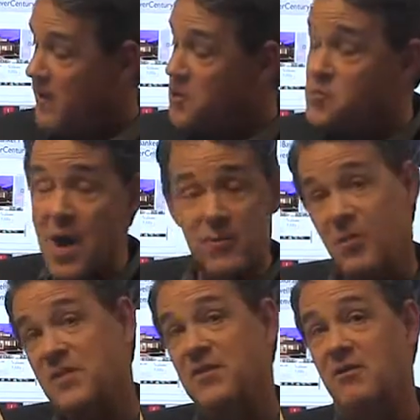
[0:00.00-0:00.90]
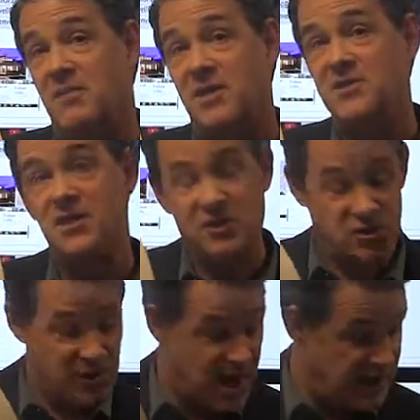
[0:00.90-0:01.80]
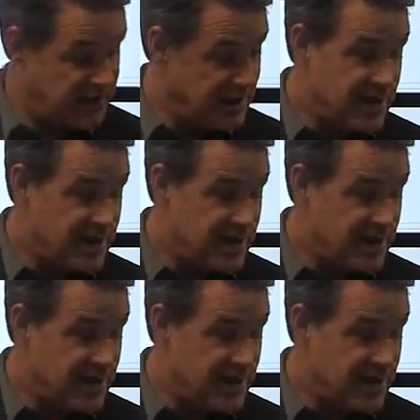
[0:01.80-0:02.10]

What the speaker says: and drop it right there on my signature line.